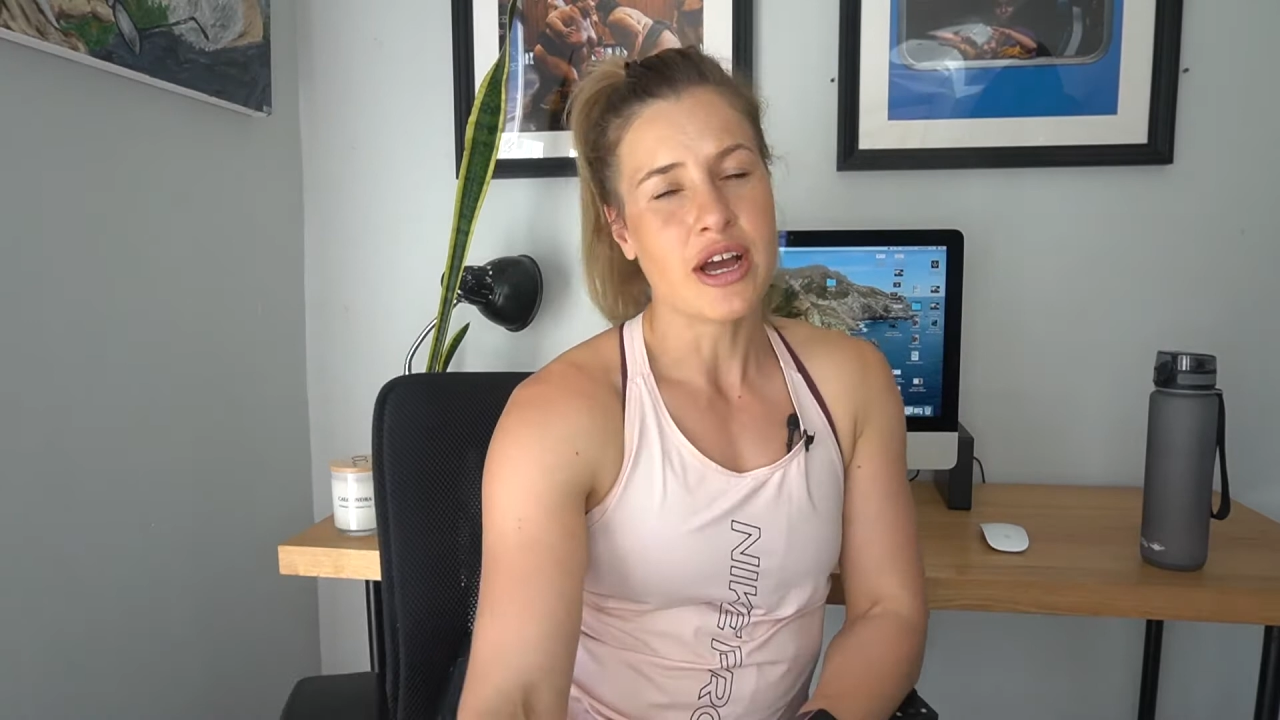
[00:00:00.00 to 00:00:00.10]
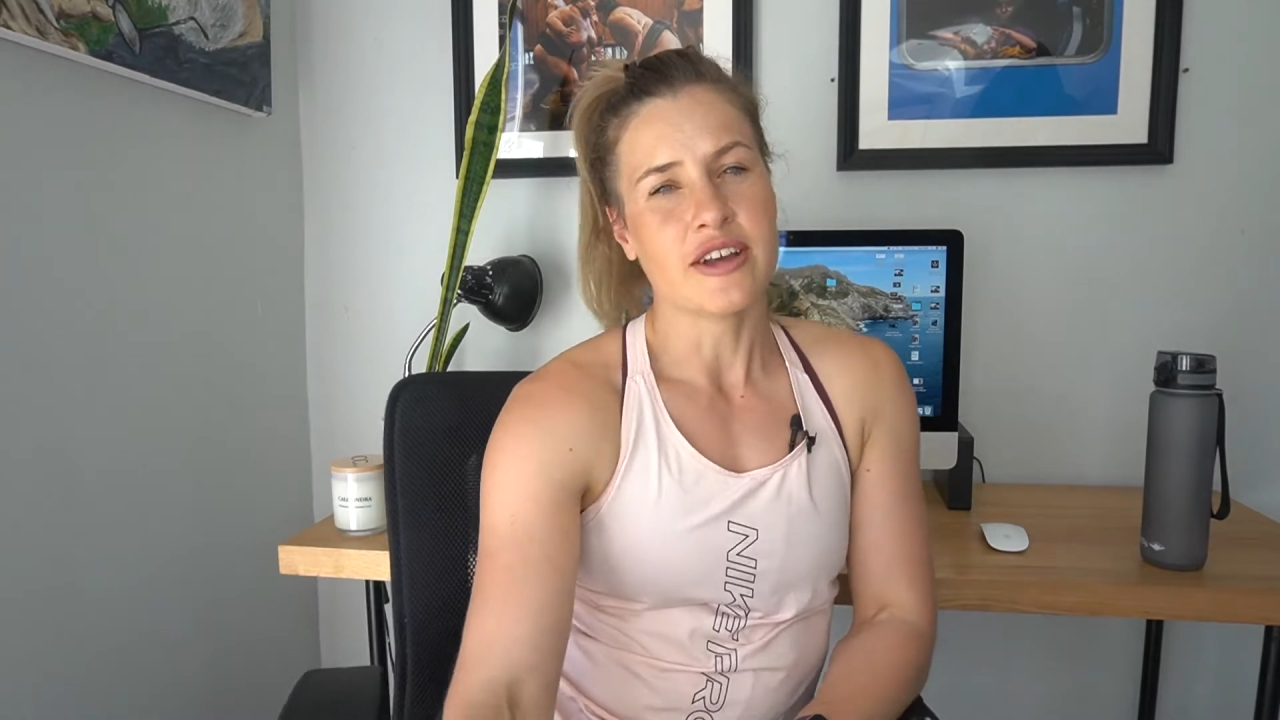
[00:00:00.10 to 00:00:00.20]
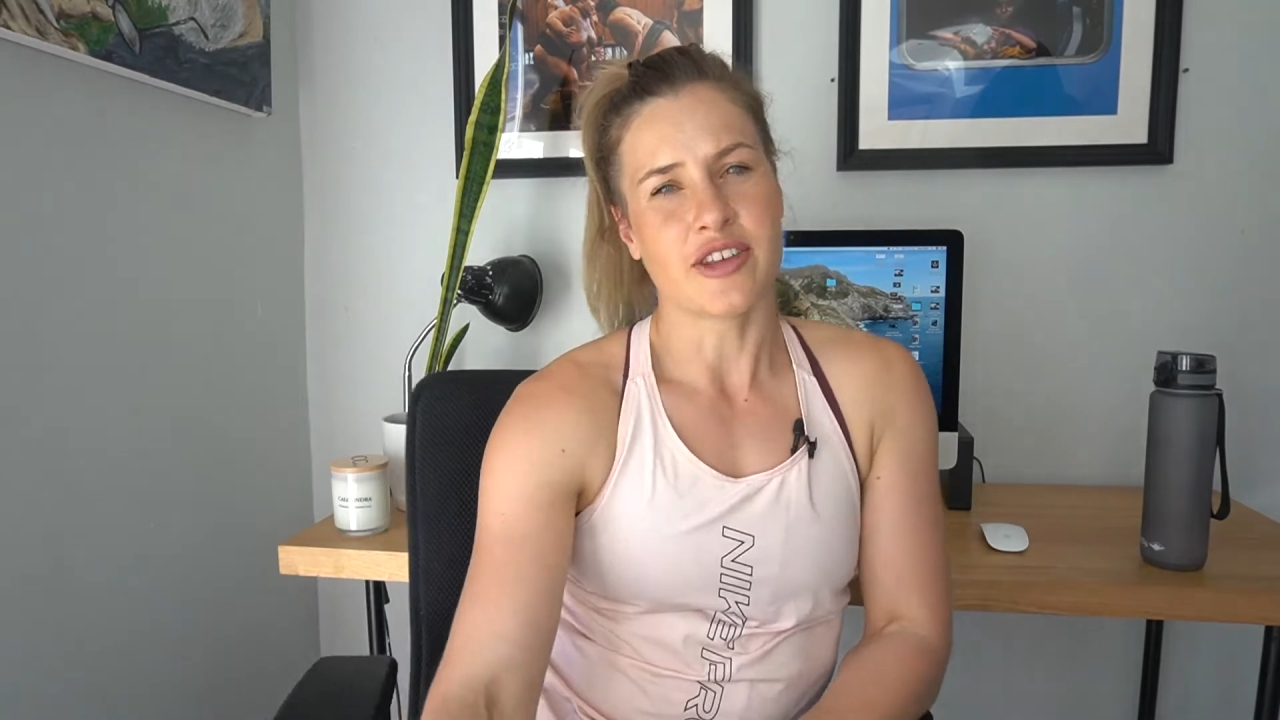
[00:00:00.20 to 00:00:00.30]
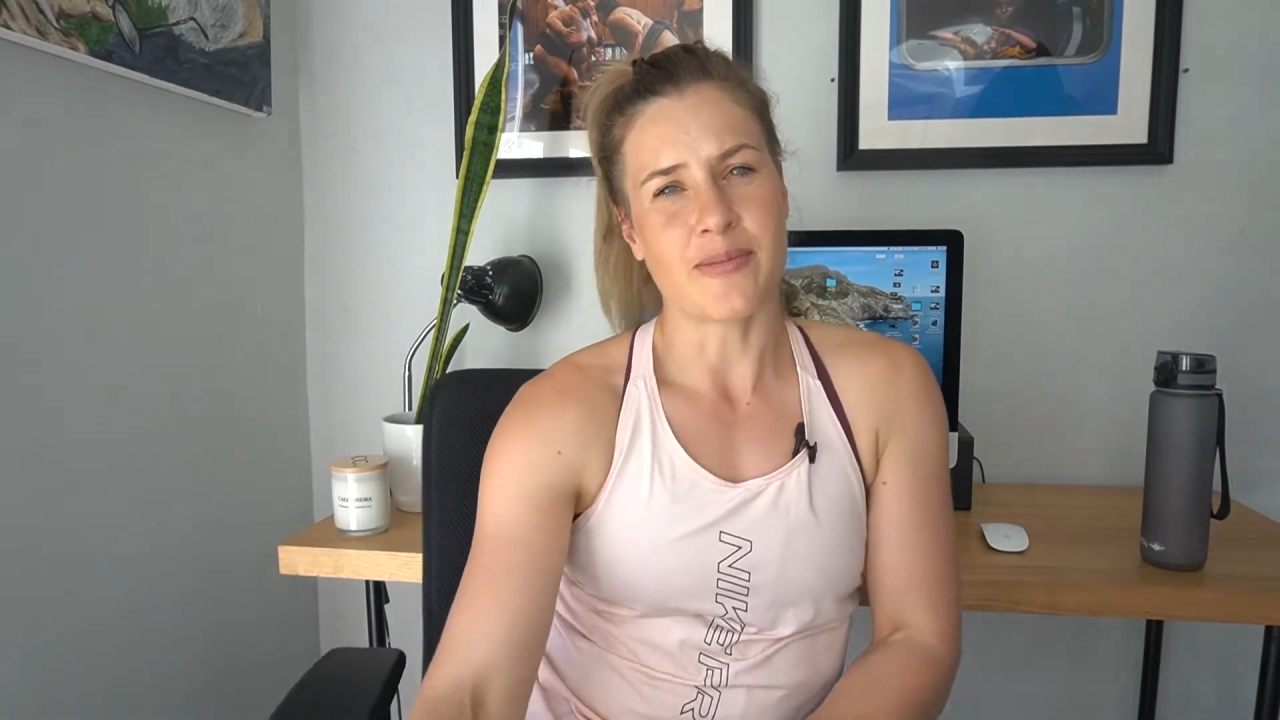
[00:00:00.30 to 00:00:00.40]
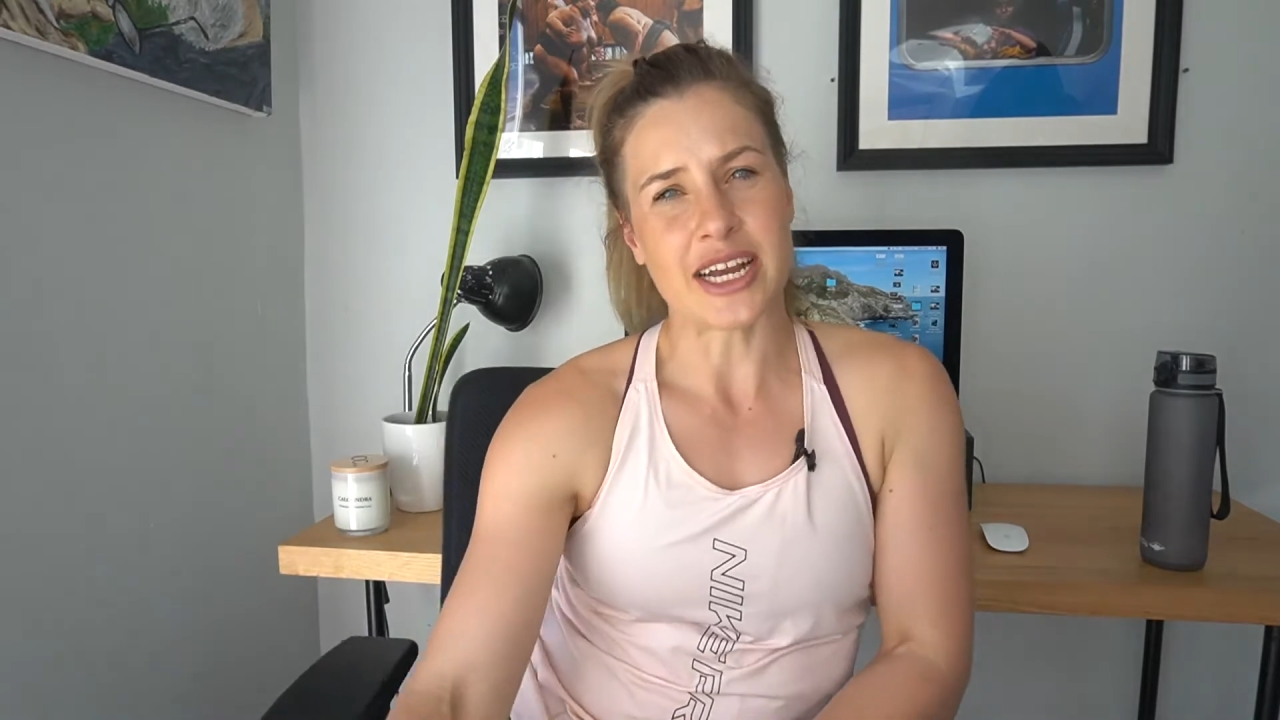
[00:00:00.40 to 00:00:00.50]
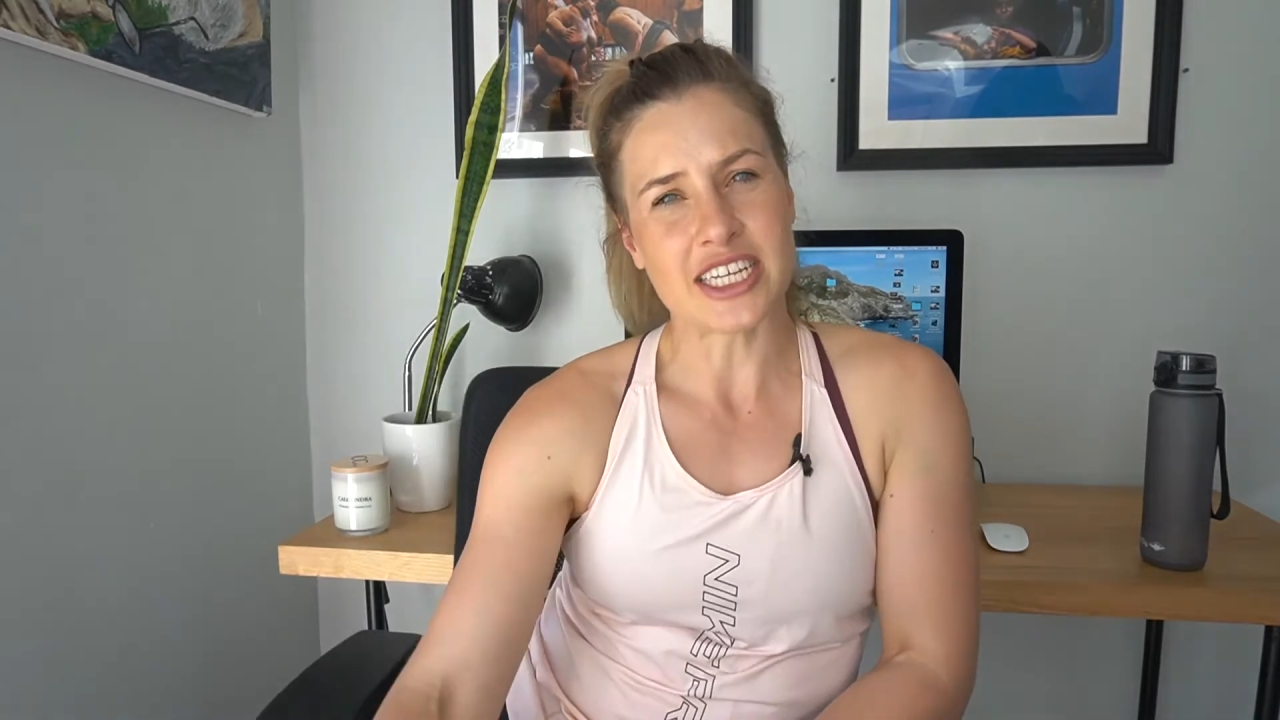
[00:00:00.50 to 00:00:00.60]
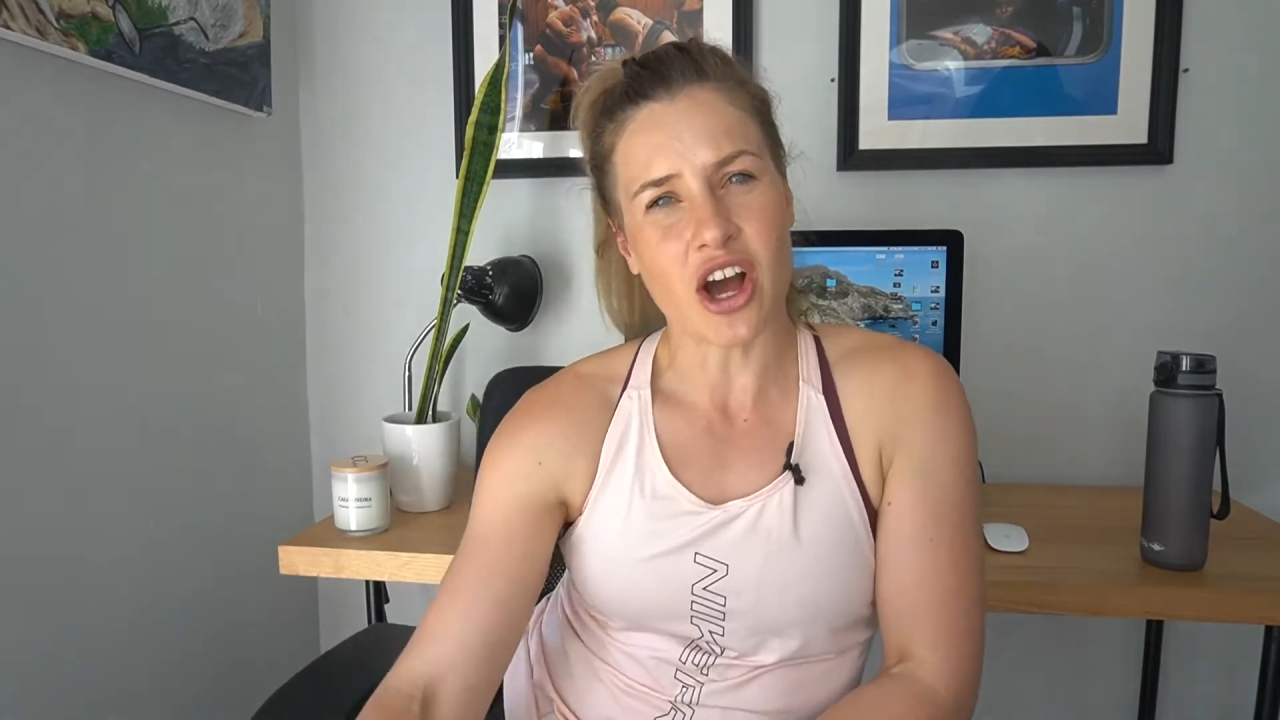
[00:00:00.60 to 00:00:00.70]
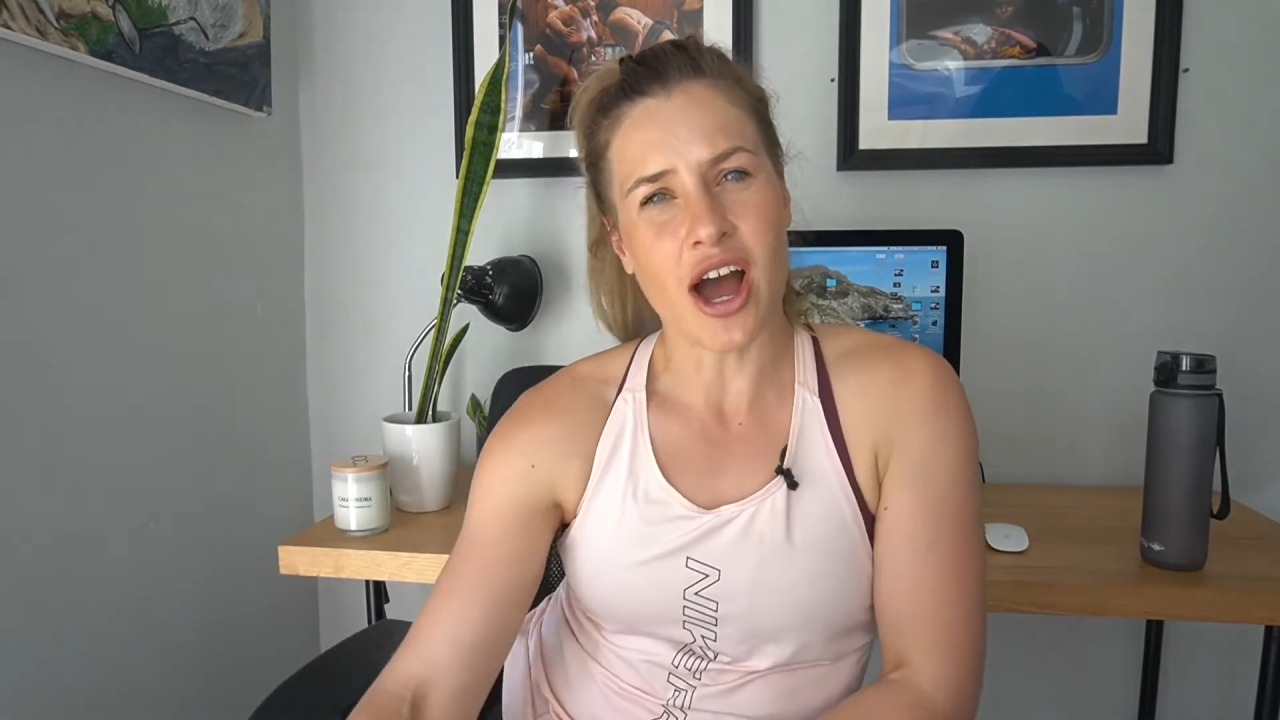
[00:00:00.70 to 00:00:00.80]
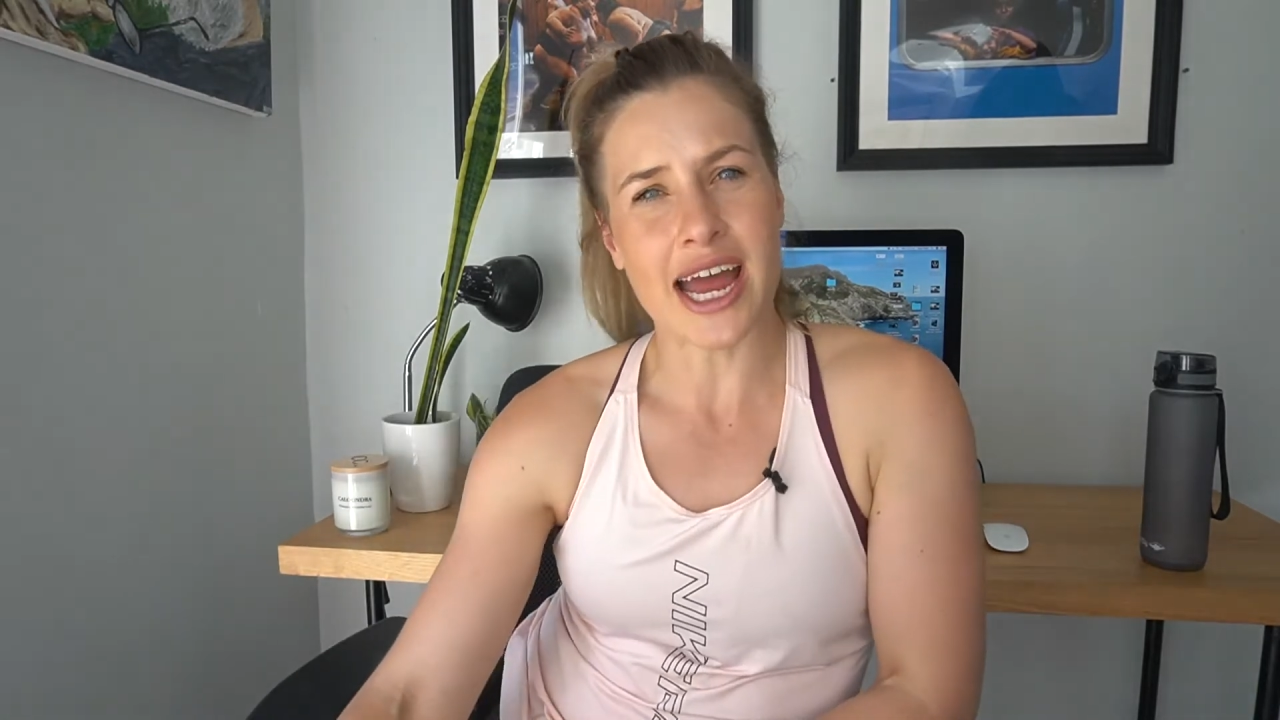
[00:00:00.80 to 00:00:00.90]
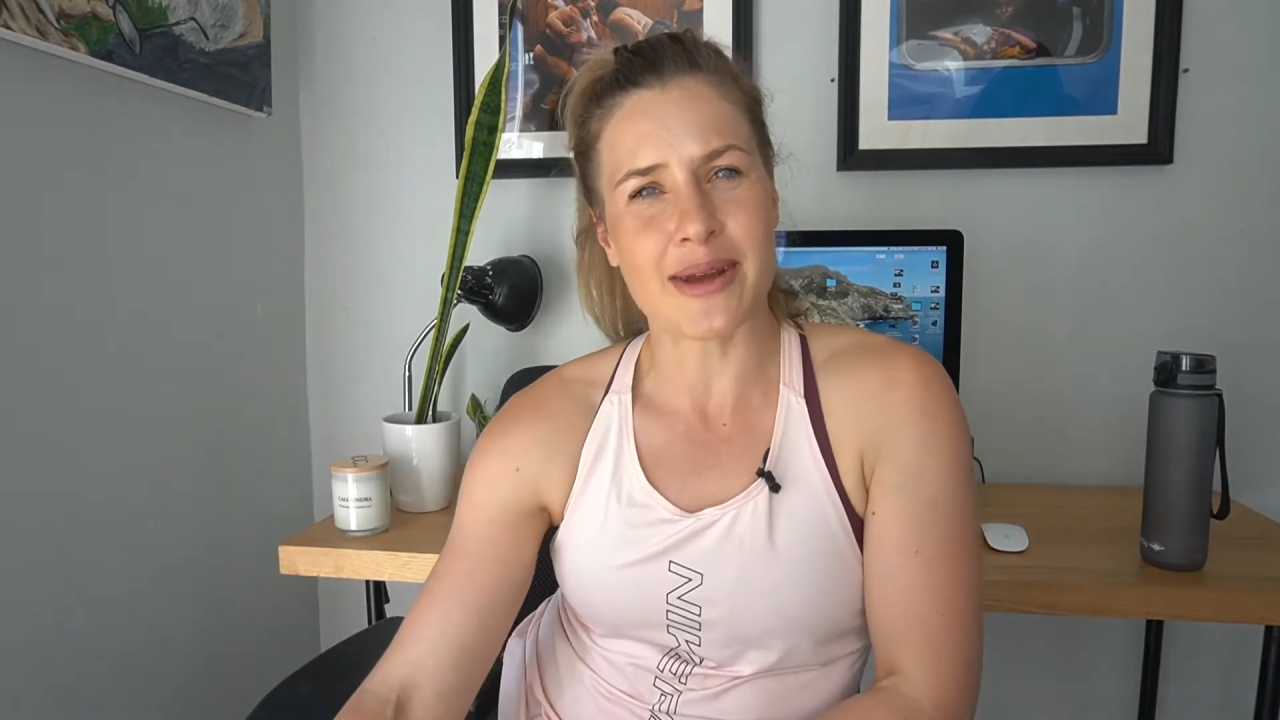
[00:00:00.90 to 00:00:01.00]
So my
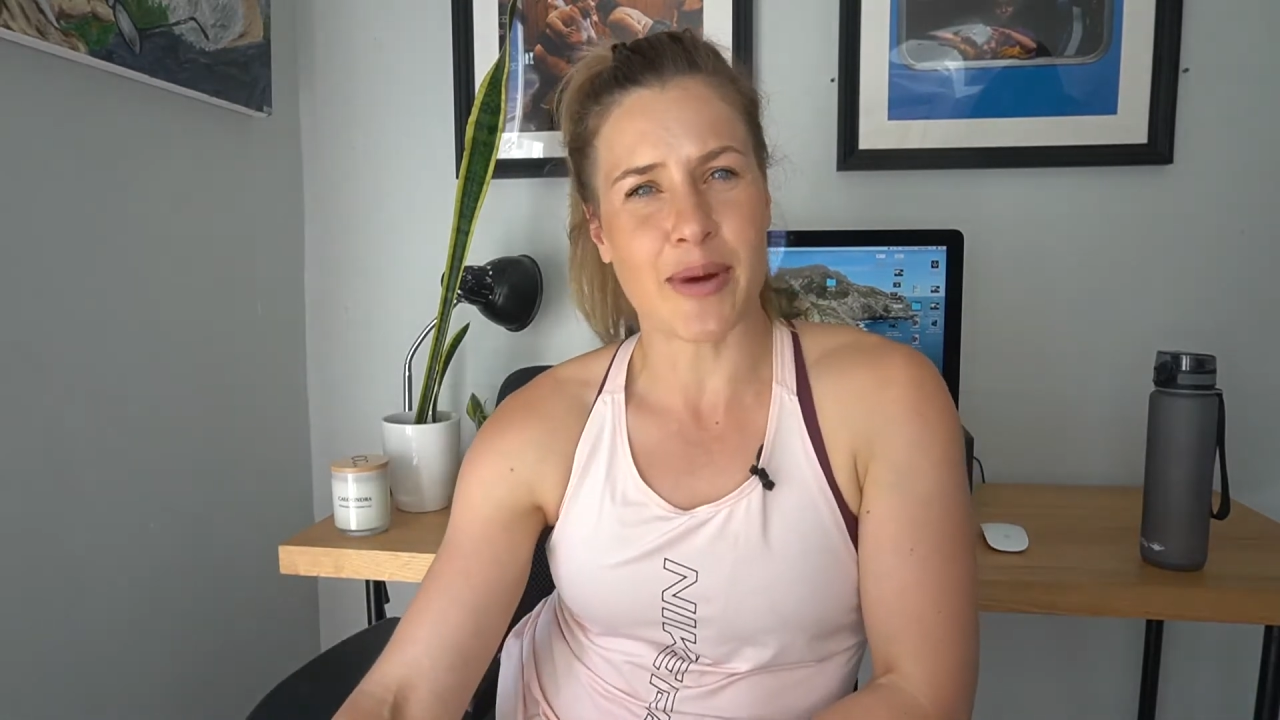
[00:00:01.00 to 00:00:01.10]
diet,